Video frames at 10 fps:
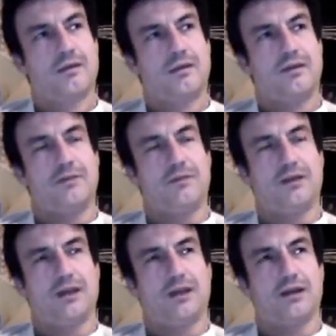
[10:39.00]
There'd be
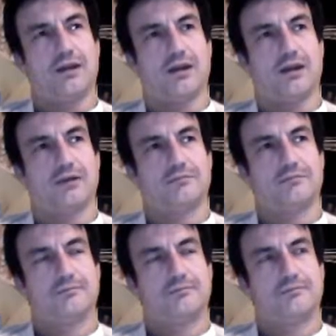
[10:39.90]
like
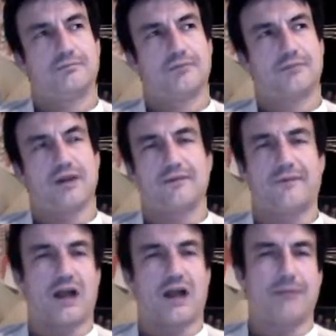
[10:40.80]
on the
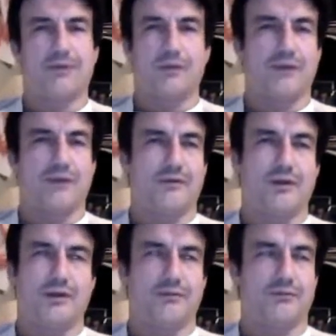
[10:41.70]
flop, the river,
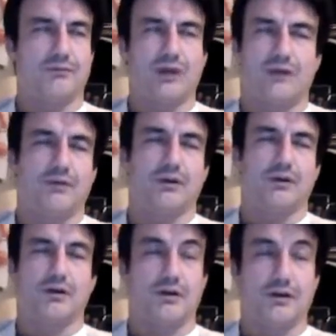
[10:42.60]
and whatever you want
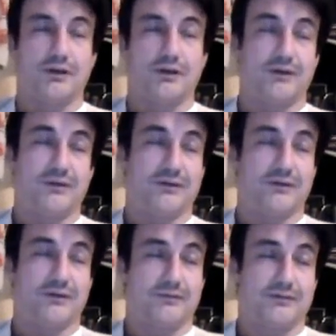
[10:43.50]
to call that stuff, because
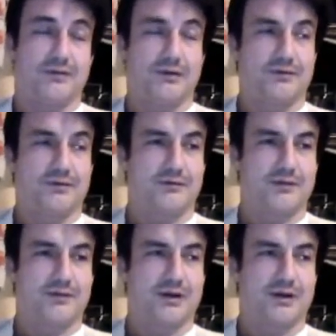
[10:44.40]
I'm not
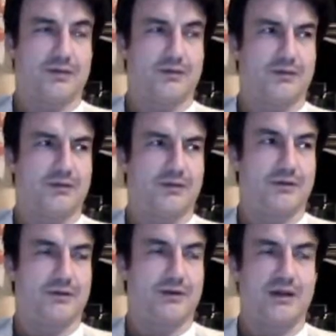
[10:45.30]
going to talk about it.
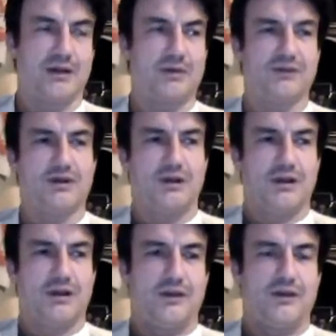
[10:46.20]
Anyways,
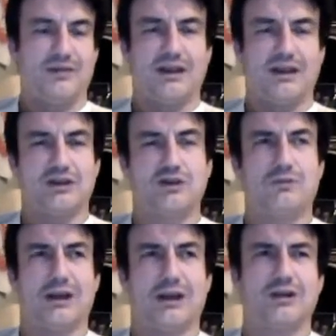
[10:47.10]
there'd be like two
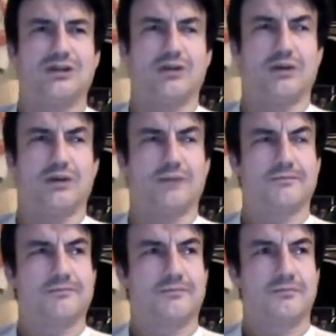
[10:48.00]
pairs showing.
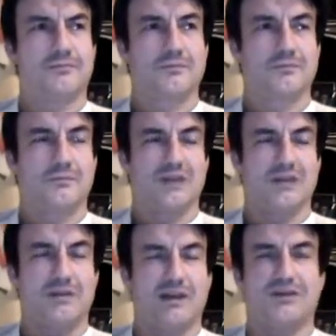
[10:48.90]

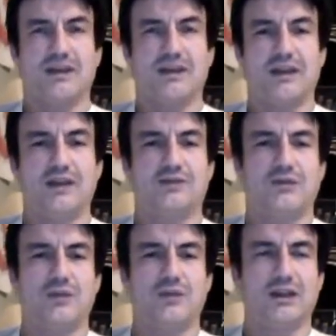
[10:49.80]
There'd be like, say, kings and
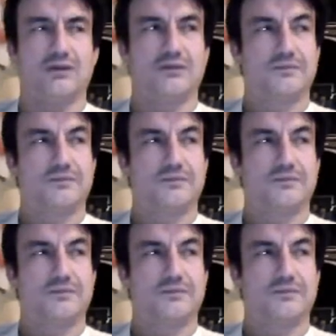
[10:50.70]
queens.